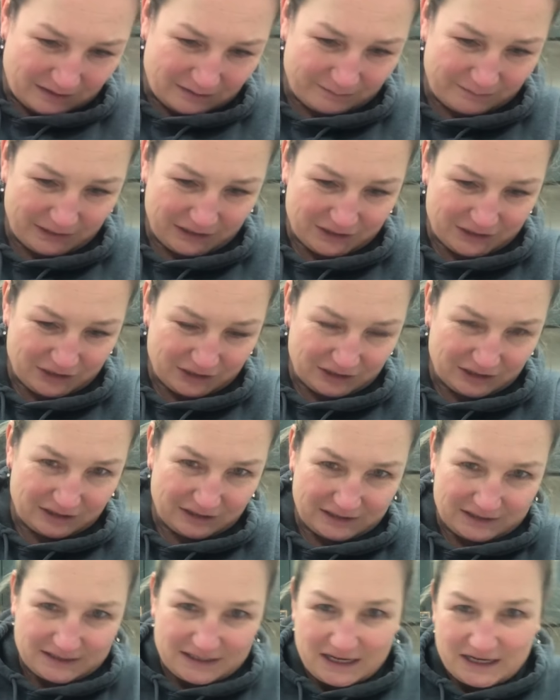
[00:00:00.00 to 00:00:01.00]
Make sure
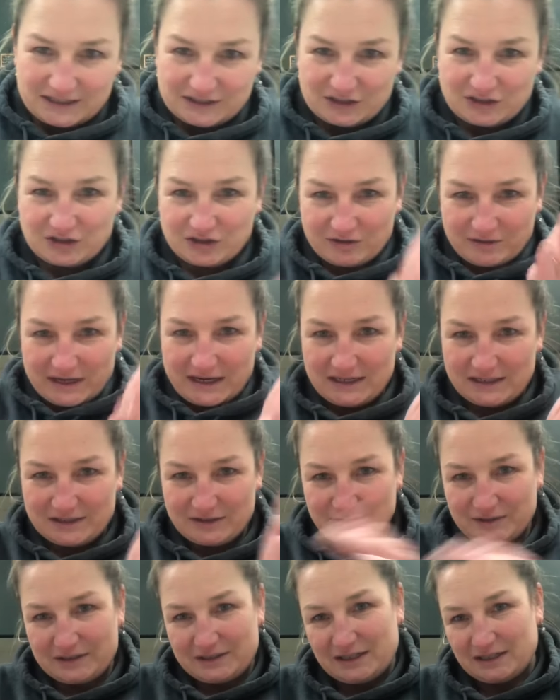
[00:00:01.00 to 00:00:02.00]
it's kind of straight so
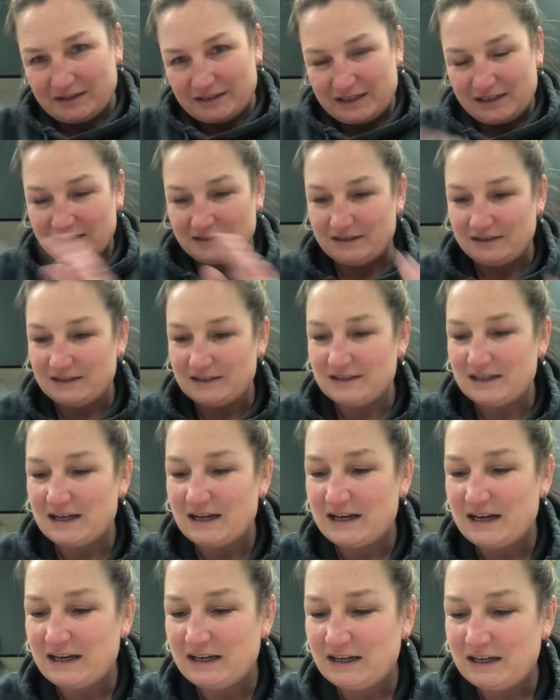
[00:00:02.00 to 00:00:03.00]
it's not leaning to the
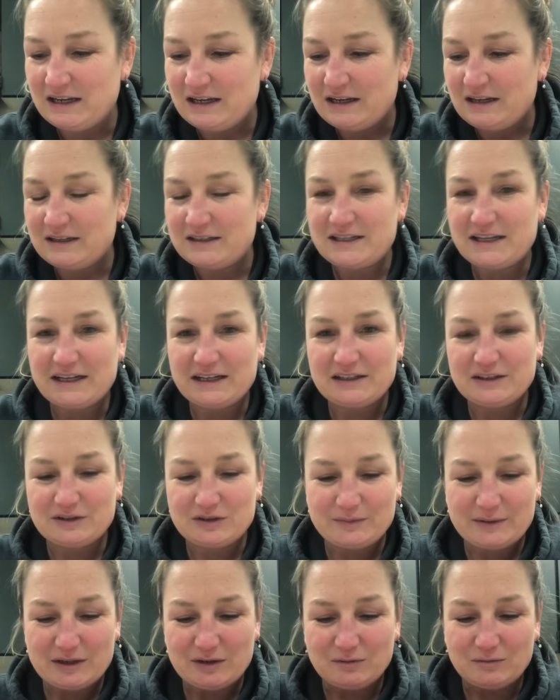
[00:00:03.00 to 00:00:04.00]
side. Take a
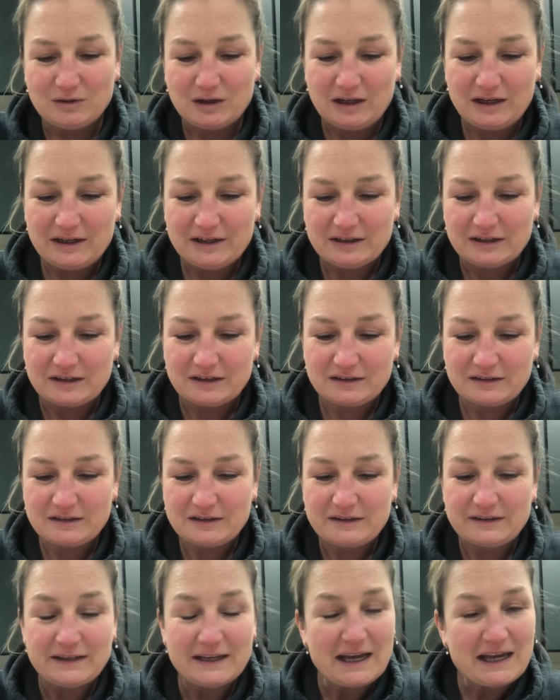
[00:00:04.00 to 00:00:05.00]
little bit of water,
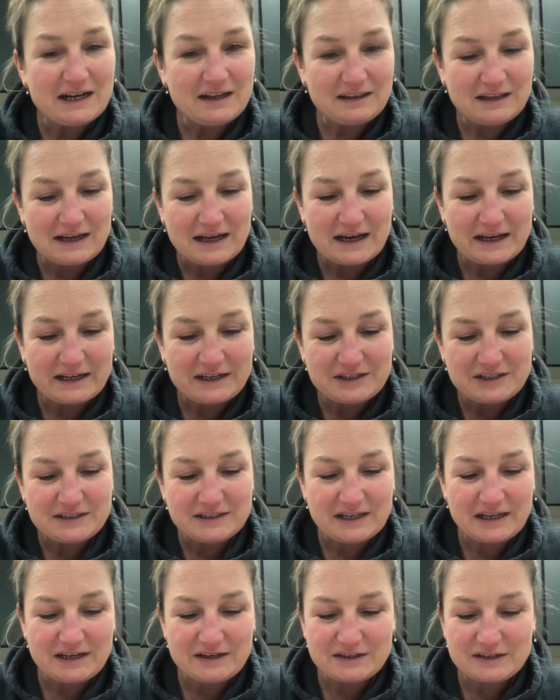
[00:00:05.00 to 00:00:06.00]
not a lot, and just
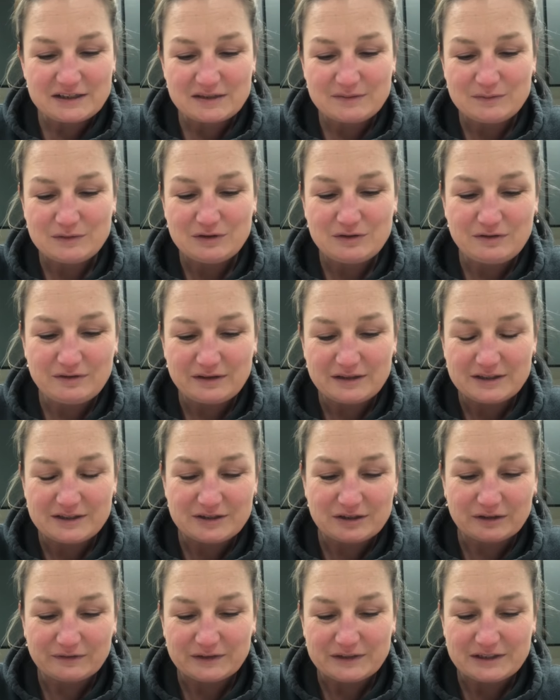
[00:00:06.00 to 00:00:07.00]
kind of smooth the
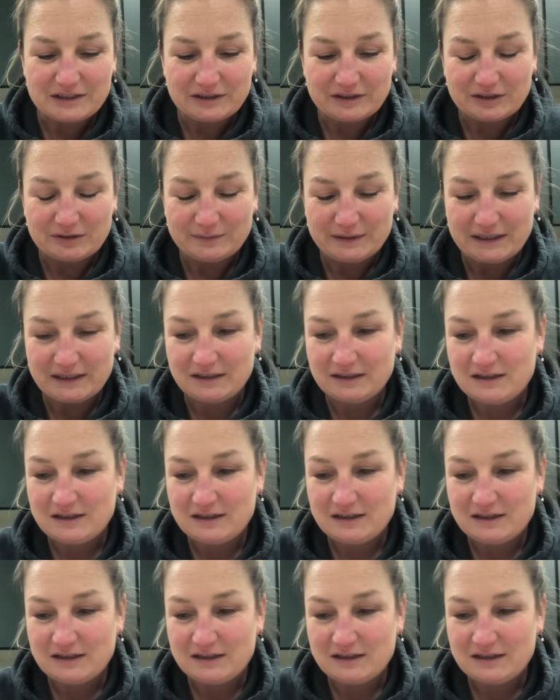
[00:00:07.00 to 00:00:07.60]
surface a little bit.